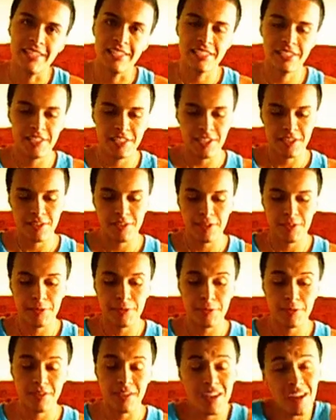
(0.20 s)

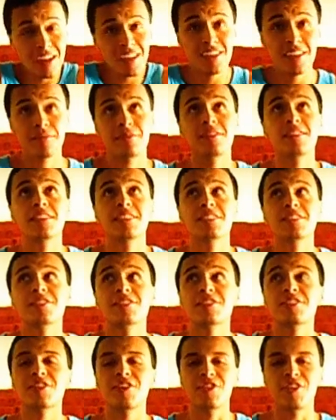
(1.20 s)
so I am gonna
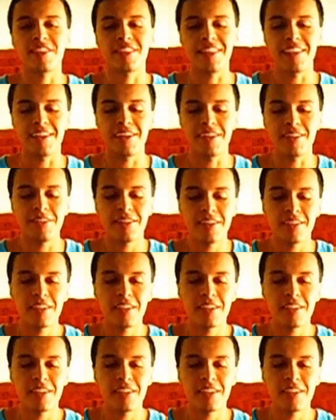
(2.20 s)
start now.